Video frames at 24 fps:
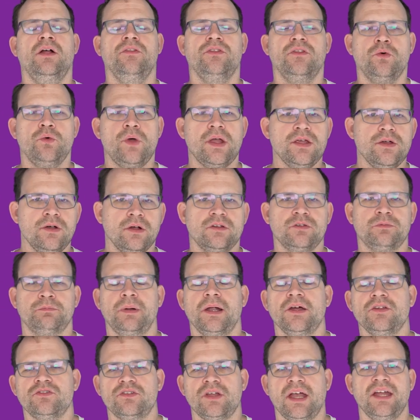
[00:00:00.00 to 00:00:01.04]
the way you
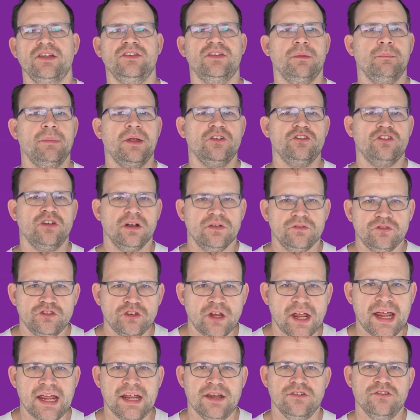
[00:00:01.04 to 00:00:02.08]
expressed a dimension of
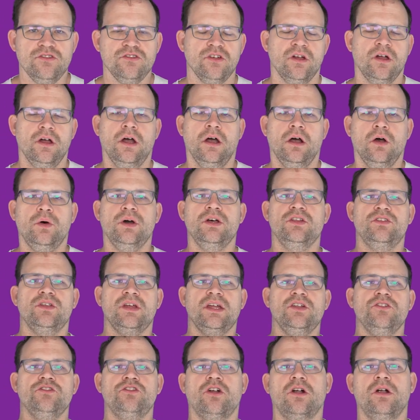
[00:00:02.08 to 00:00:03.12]
change was
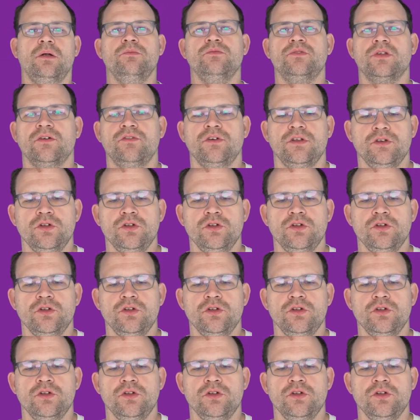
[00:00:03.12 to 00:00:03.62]
in terms of a